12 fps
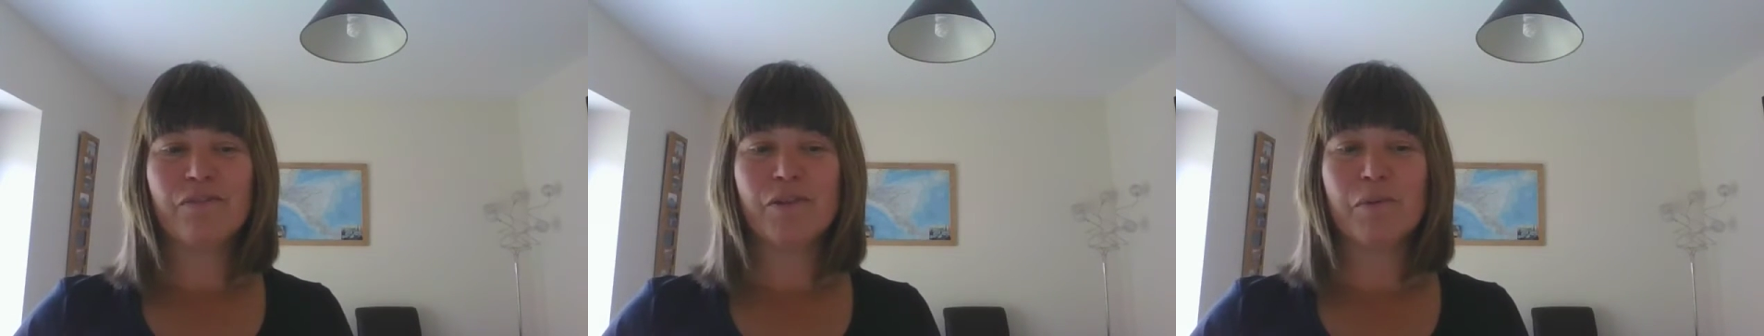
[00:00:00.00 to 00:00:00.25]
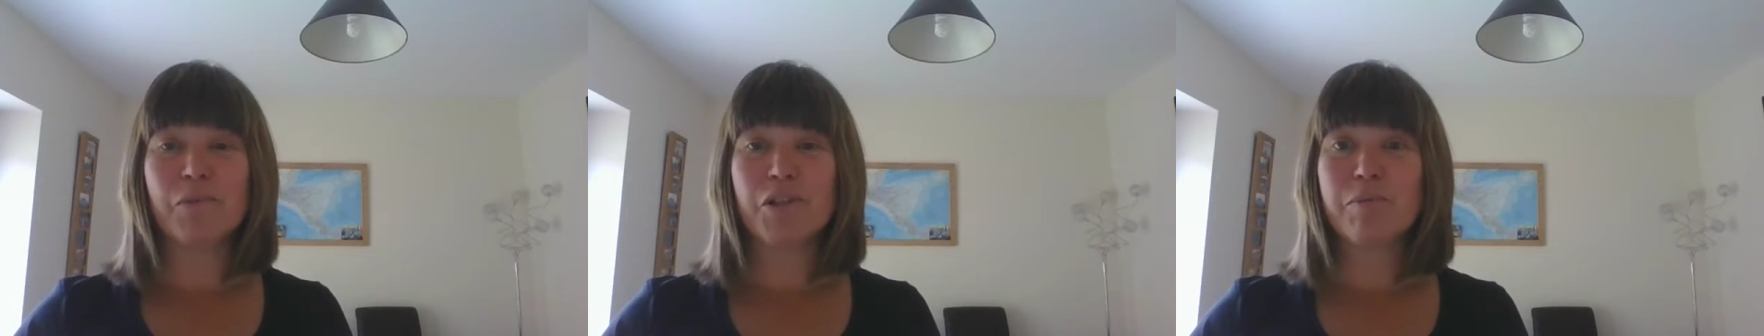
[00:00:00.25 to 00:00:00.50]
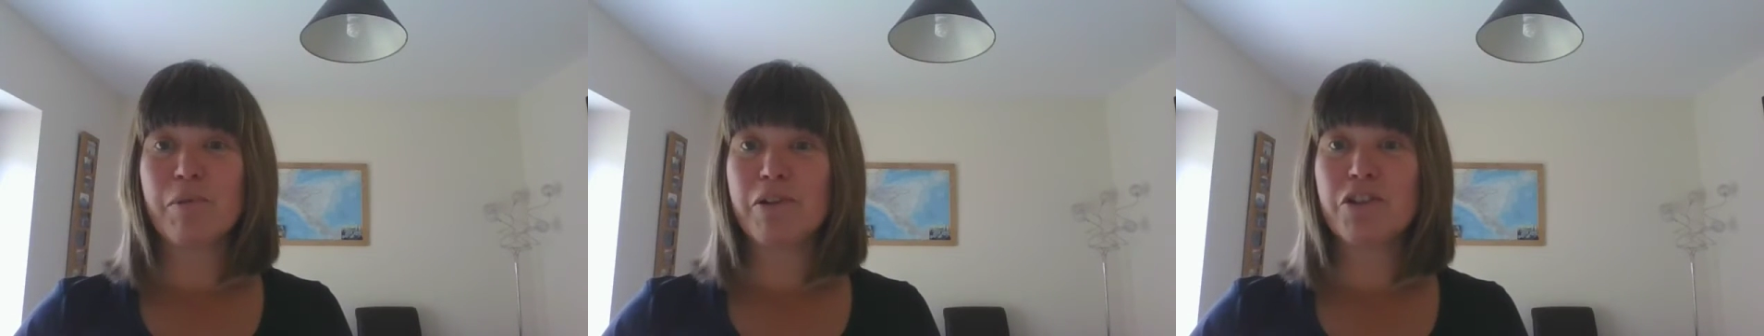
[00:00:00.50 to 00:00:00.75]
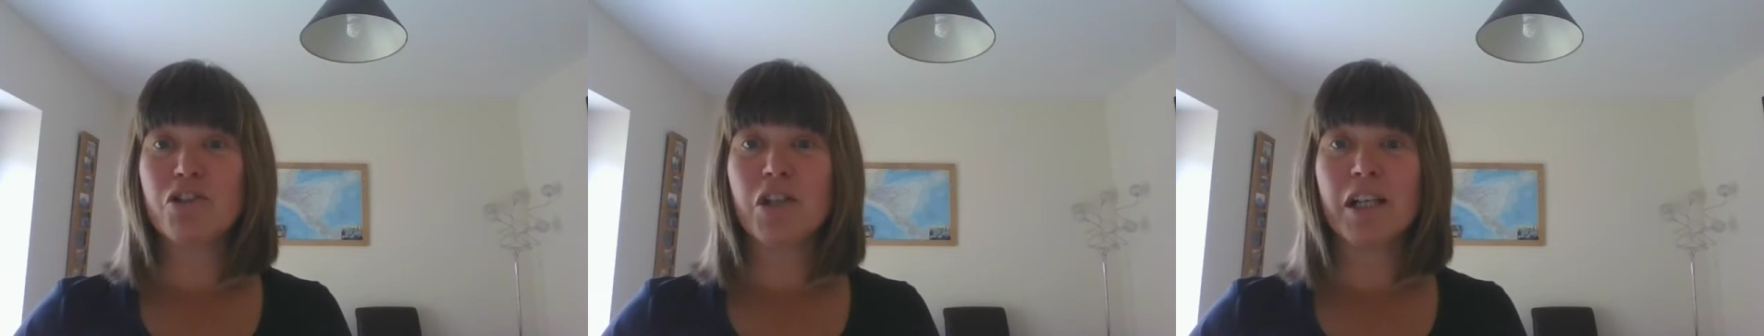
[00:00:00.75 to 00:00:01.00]
from
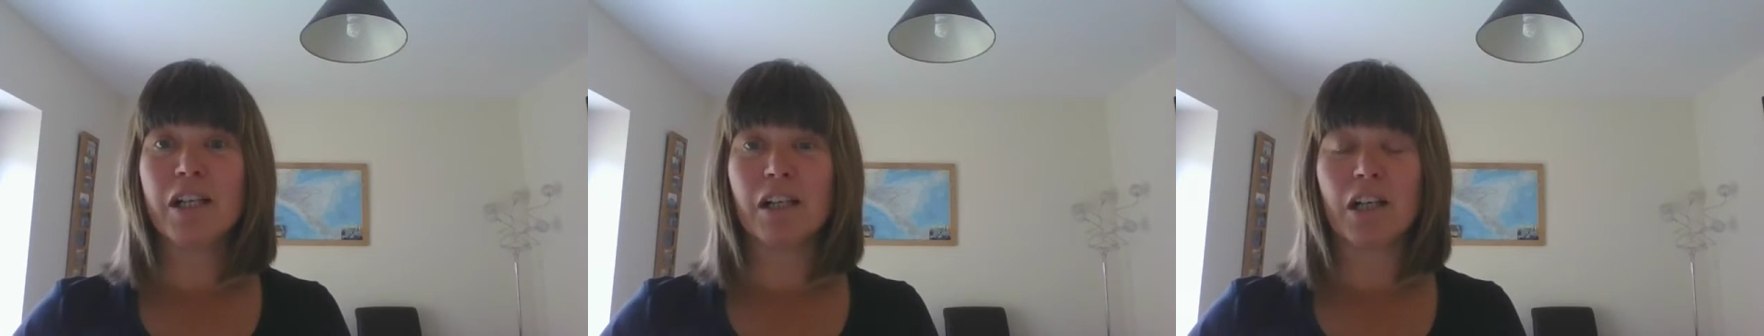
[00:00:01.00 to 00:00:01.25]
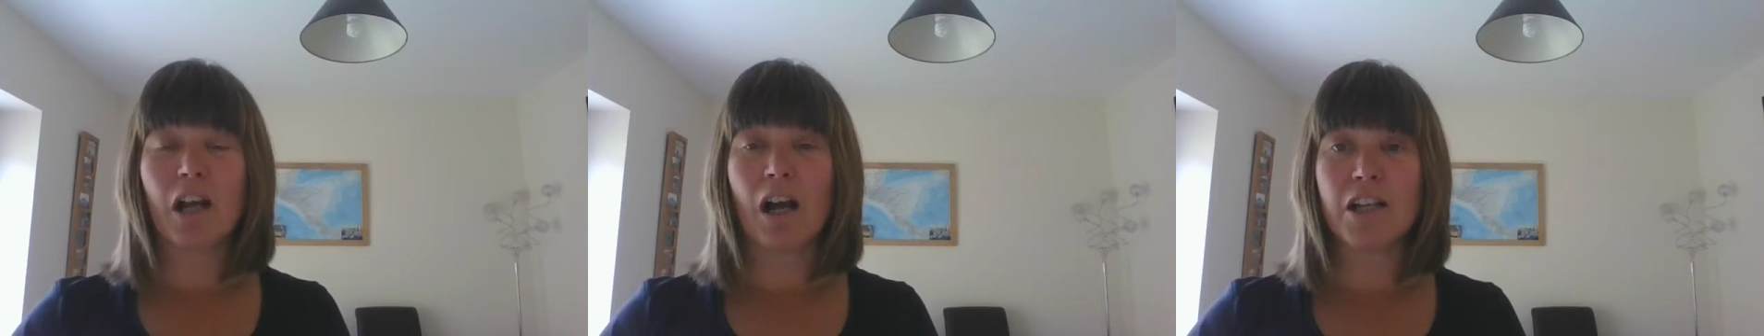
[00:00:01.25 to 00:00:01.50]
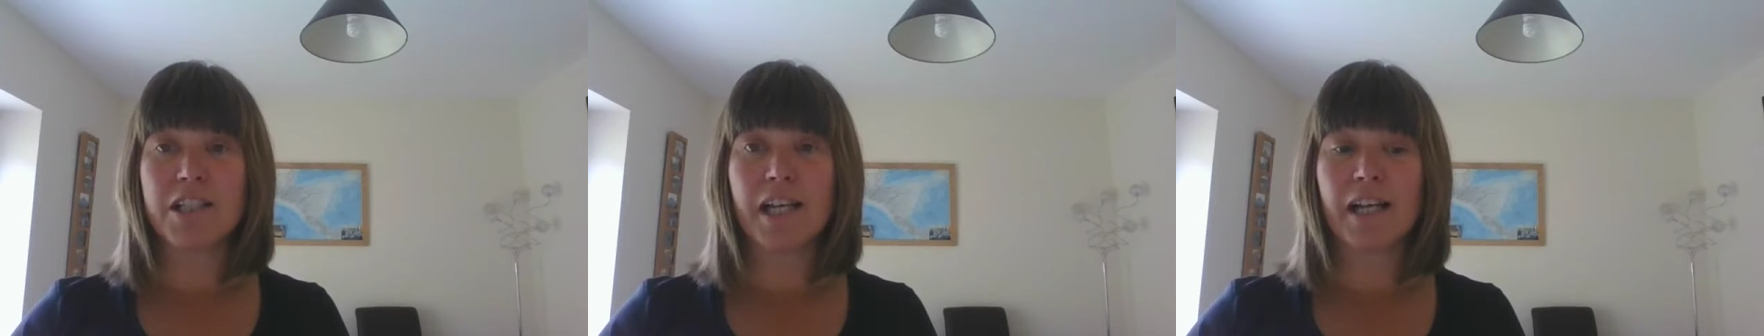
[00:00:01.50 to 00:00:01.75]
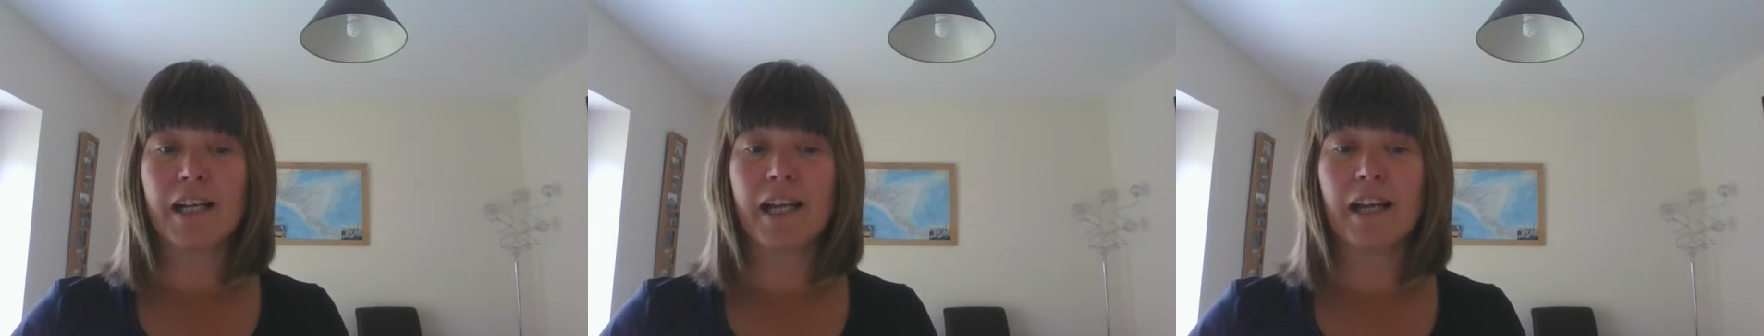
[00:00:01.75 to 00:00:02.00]
respiratory and
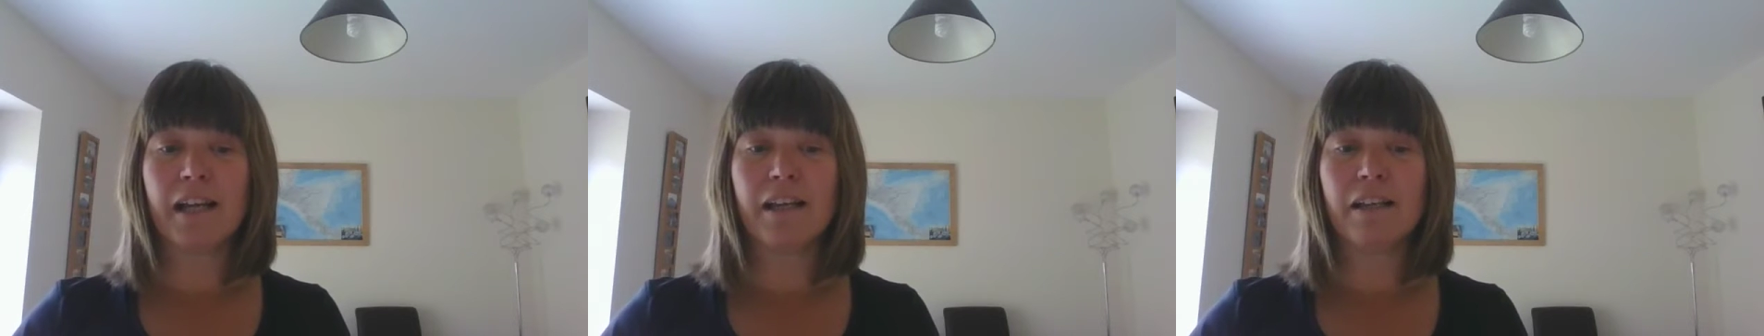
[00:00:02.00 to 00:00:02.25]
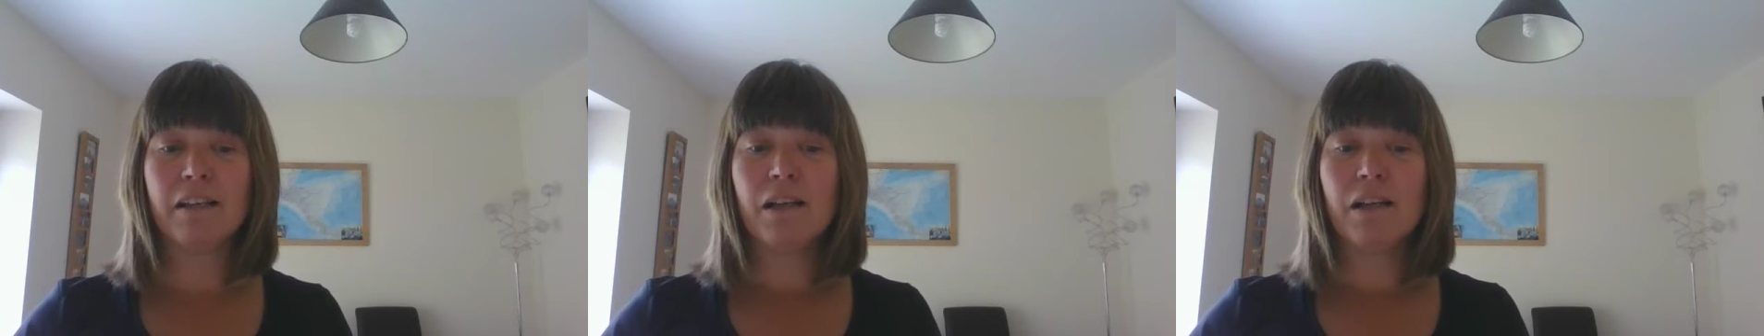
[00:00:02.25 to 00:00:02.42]
cardiac care,